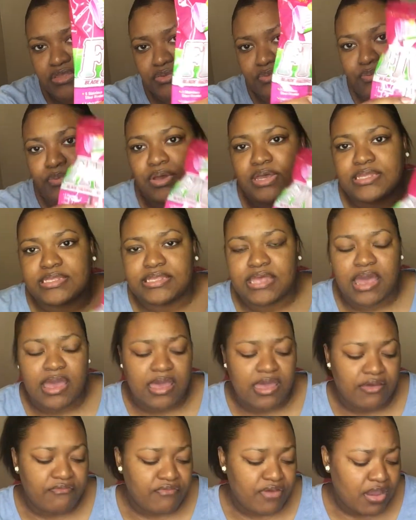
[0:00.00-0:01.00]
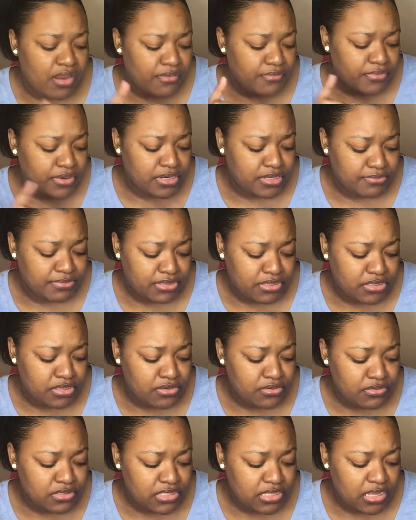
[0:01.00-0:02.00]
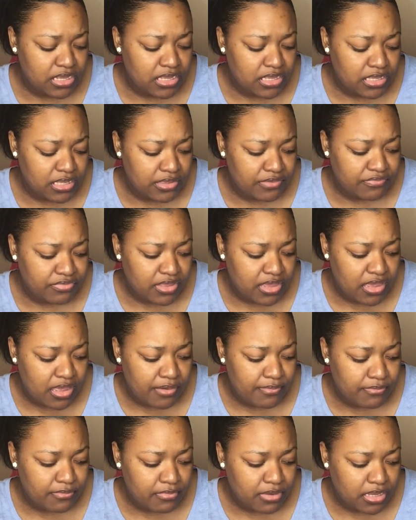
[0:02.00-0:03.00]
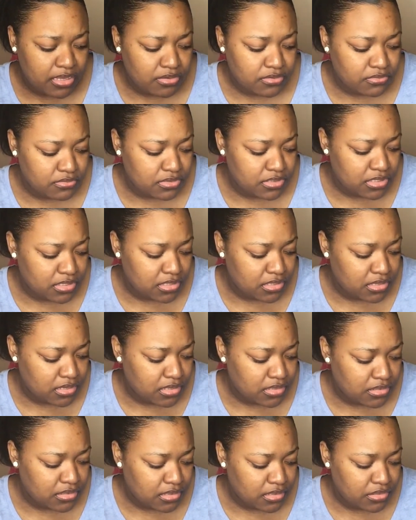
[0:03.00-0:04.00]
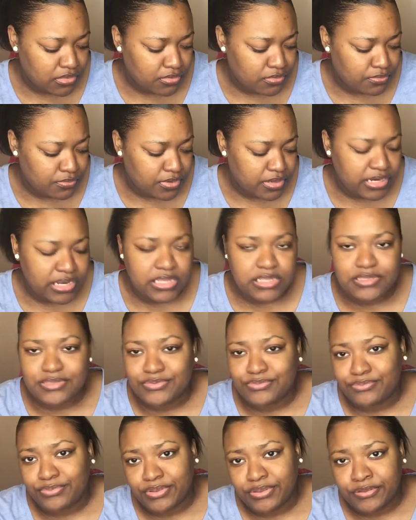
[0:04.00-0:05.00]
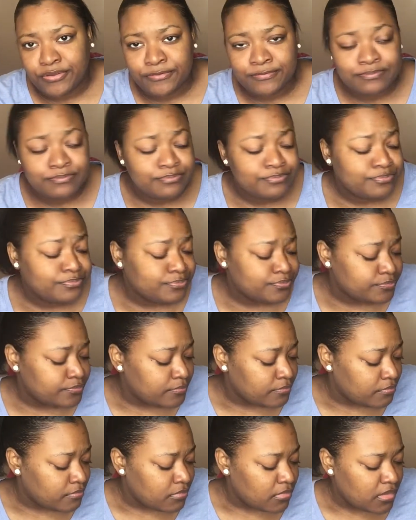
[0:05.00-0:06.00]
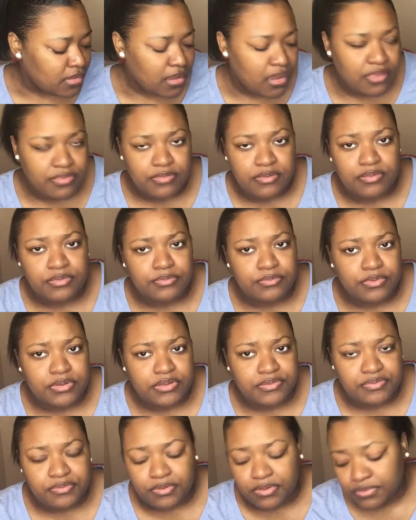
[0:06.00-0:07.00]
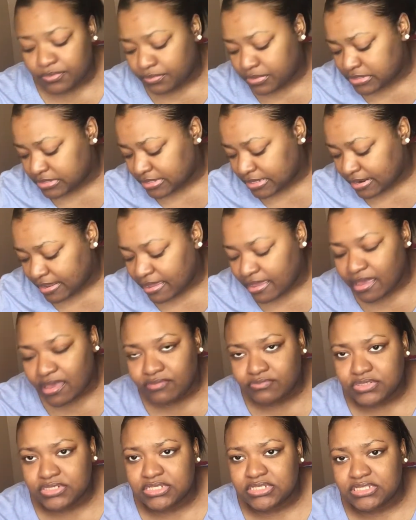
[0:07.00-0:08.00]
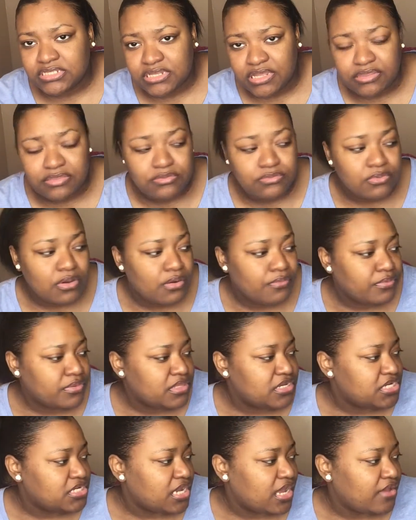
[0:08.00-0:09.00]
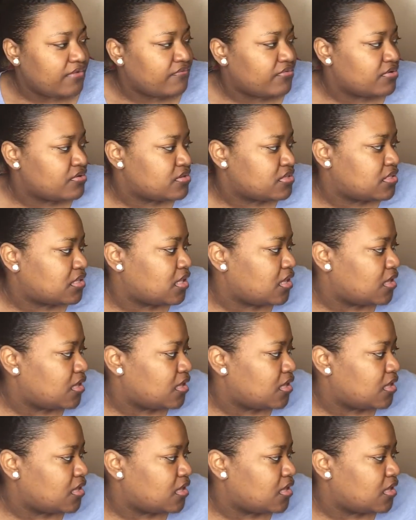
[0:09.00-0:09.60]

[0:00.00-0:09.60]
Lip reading: in the ones I have already been using. If not, I might go get another one as well. Another one of the other ones that I have, which is nothing wrong with the shavers.